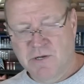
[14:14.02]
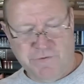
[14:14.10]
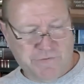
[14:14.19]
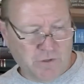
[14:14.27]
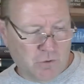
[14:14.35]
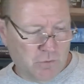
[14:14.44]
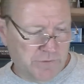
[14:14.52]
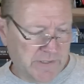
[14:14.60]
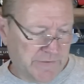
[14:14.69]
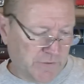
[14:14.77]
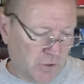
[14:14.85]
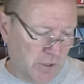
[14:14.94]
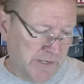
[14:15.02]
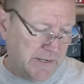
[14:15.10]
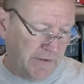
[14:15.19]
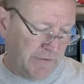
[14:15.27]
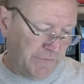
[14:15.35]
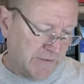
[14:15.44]
So the
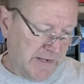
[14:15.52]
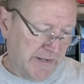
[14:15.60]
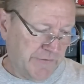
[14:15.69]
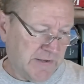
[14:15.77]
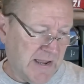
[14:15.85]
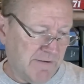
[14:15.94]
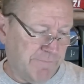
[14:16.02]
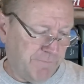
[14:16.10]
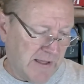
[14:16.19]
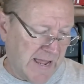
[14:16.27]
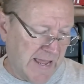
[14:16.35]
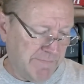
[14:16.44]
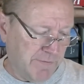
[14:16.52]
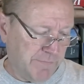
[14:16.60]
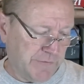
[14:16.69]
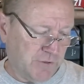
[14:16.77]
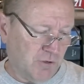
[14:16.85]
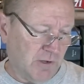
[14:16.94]
attorney said he's gotten five of
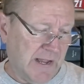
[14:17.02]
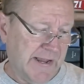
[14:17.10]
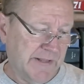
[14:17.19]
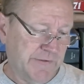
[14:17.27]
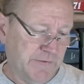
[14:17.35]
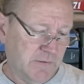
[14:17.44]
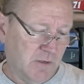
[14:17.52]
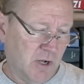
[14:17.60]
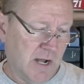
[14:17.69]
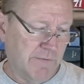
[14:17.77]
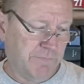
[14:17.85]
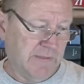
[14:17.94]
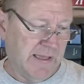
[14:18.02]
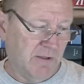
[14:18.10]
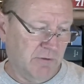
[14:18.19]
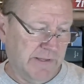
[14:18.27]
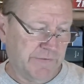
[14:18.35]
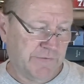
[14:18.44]
his clients off that
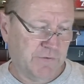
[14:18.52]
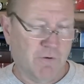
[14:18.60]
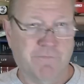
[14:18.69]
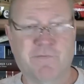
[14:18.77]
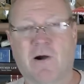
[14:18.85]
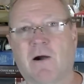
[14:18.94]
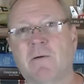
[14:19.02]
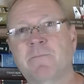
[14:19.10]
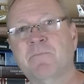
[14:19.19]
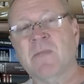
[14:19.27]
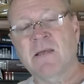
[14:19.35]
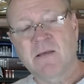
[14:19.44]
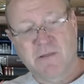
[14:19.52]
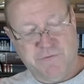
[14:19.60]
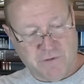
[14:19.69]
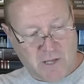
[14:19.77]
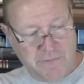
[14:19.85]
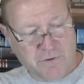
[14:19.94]
list so far.
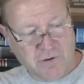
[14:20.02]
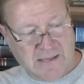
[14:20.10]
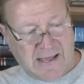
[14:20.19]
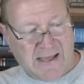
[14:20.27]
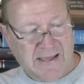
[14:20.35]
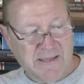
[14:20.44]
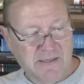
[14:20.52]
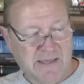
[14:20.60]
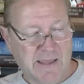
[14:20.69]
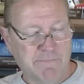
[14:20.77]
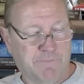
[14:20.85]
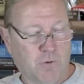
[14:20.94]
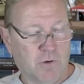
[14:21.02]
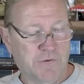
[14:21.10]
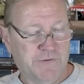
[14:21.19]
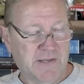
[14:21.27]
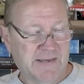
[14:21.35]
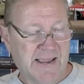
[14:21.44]
This other guy came forward
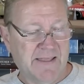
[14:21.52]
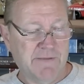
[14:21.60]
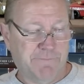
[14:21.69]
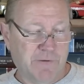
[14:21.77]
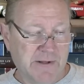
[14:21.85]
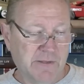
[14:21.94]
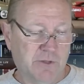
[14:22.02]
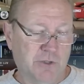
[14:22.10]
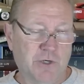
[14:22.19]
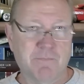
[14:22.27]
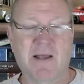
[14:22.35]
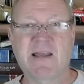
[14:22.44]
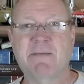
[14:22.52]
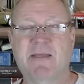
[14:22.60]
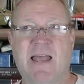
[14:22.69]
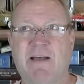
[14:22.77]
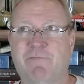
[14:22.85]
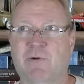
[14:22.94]
and said, Yeah, they finally cleared my name
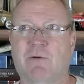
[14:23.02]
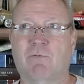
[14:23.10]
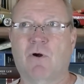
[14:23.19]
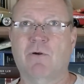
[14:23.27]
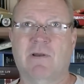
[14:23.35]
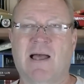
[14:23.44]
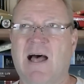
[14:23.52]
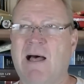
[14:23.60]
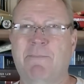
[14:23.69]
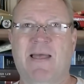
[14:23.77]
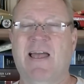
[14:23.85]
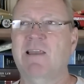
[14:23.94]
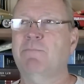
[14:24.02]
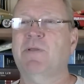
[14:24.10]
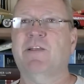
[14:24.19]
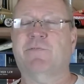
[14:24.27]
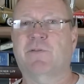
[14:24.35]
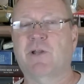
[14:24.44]
after I wrote an op ed
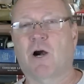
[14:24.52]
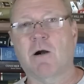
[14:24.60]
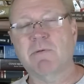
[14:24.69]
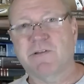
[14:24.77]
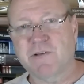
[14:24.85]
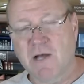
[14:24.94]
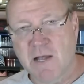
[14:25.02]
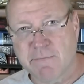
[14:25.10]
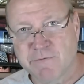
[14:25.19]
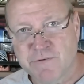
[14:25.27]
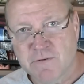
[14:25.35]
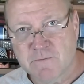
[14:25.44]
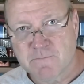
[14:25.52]
piece for the Army Times.